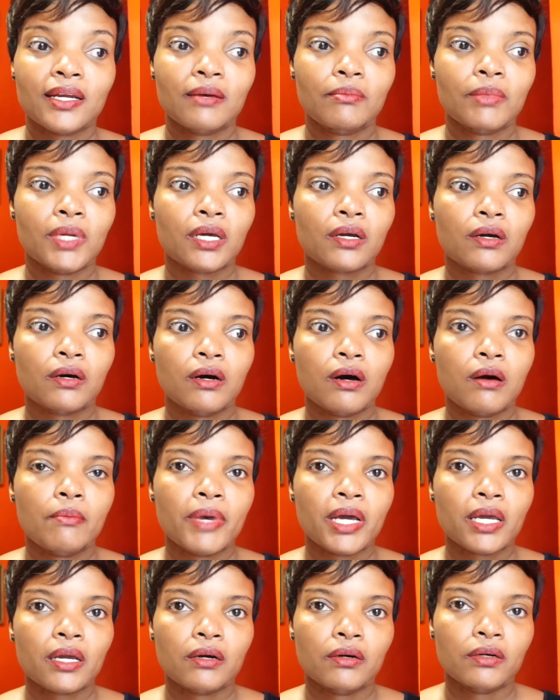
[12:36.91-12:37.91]
I'm like, oh
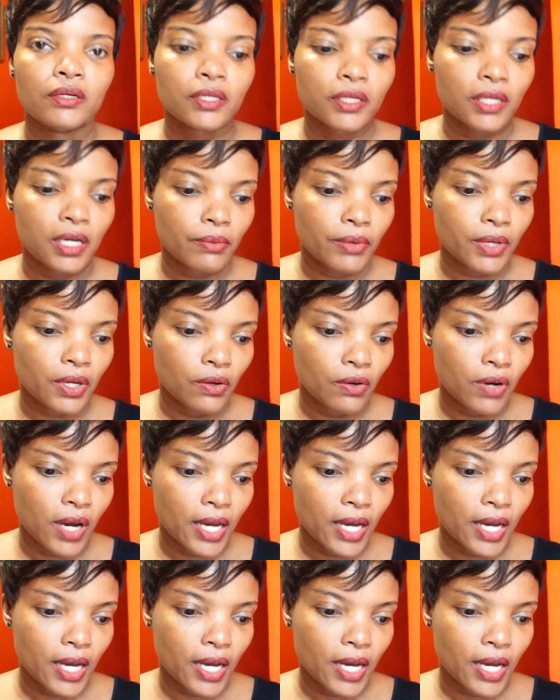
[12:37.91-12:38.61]
my God, here we go